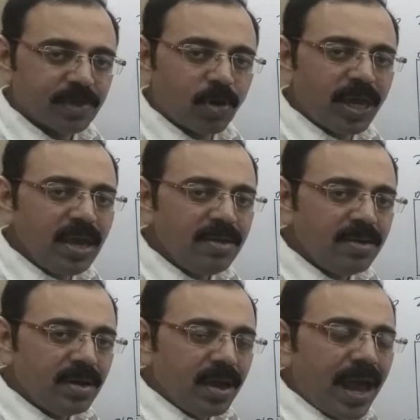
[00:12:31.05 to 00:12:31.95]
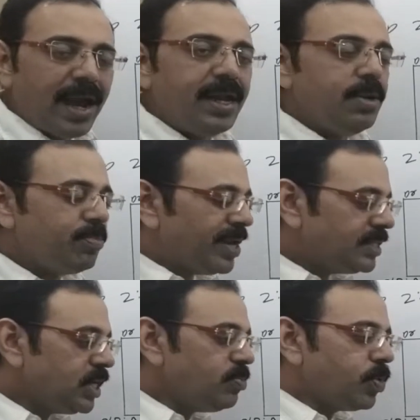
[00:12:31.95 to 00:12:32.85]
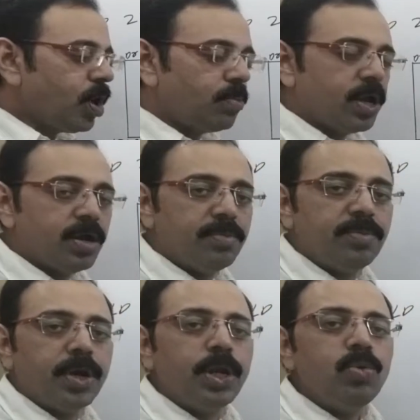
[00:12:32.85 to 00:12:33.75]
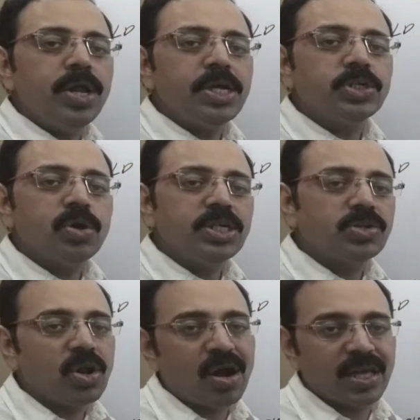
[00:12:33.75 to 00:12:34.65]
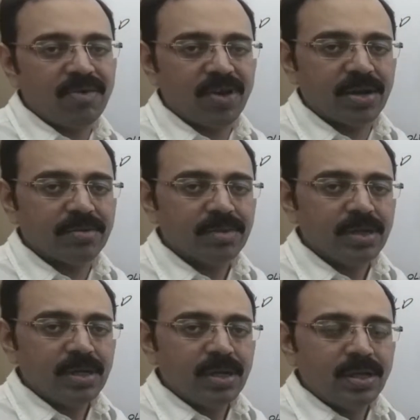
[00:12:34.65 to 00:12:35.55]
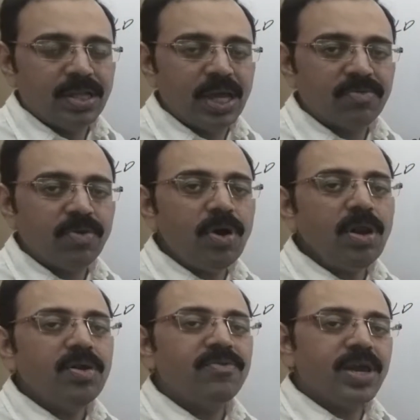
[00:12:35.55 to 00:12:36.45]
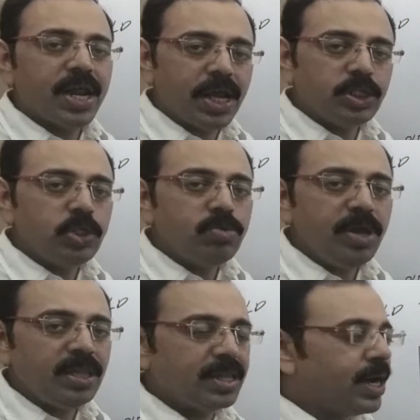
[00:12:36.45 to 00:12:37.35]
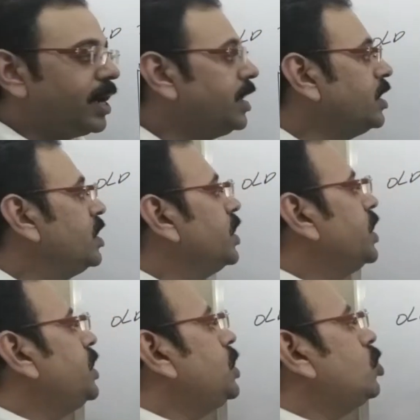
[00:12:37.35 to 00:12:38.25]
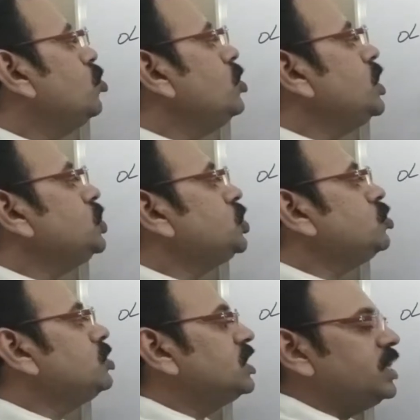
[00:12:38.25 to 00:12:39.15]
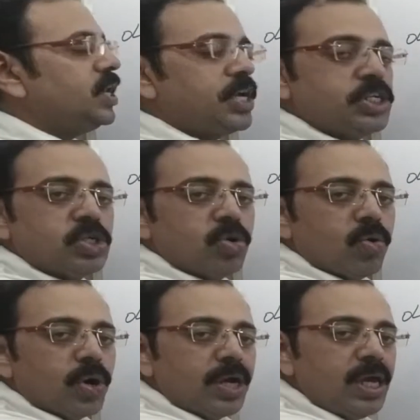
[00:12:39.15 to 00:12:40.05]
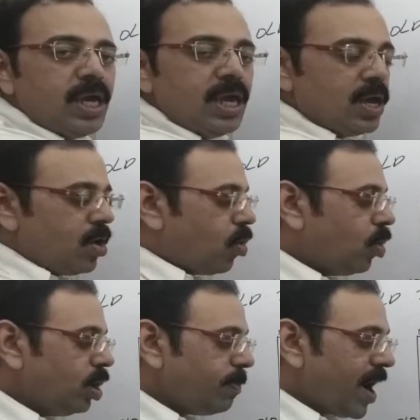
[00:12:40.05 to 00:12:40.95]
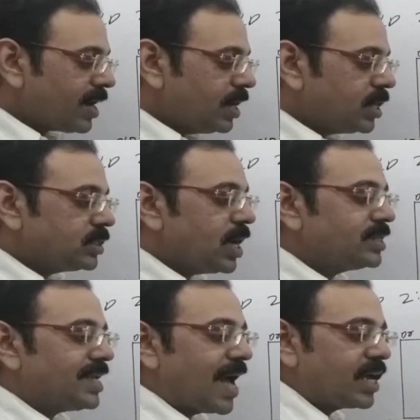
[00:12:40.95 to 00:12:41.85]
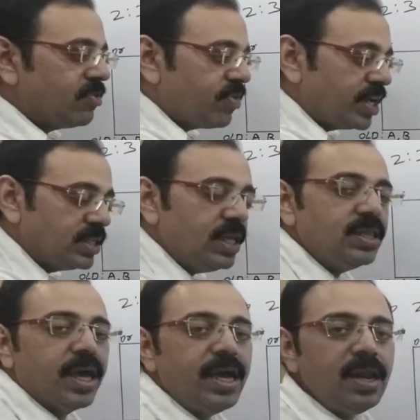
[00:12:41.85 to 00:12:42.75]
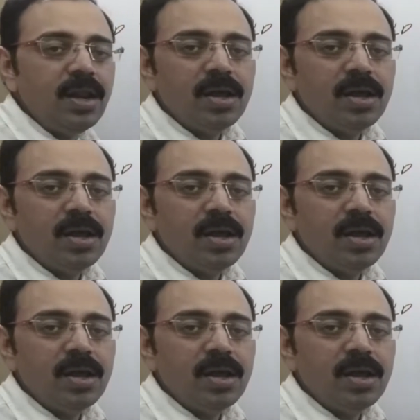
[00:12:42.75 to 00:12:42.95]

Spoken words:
Okay? And in present problem, new ratio is not given. Therefore, we are assuming that in 2:3 ratio only, old partners are sacrificing their